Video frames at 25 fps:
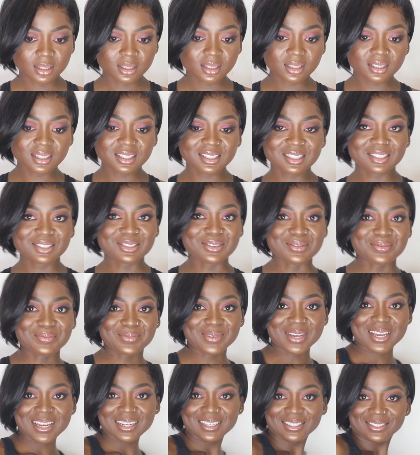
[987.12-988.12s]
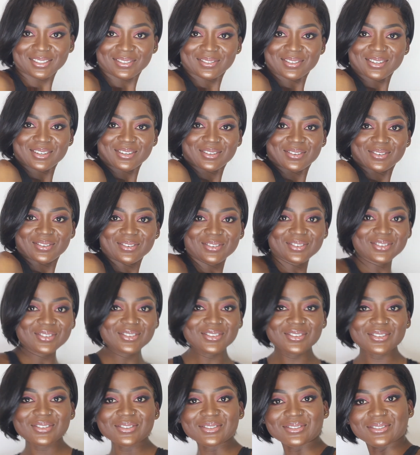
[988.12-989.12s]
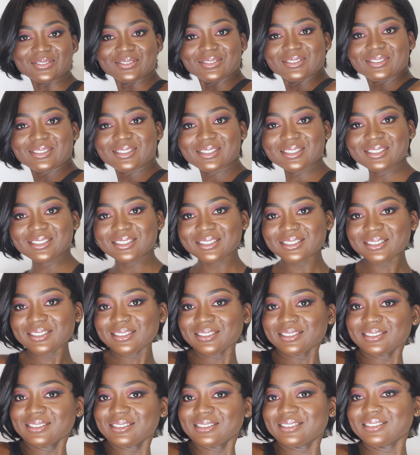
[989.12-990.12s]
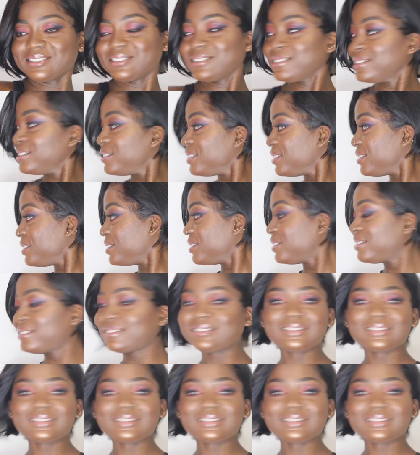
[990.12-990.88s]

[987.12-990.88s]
This is not bad as well. Ooh, ooh, ooh,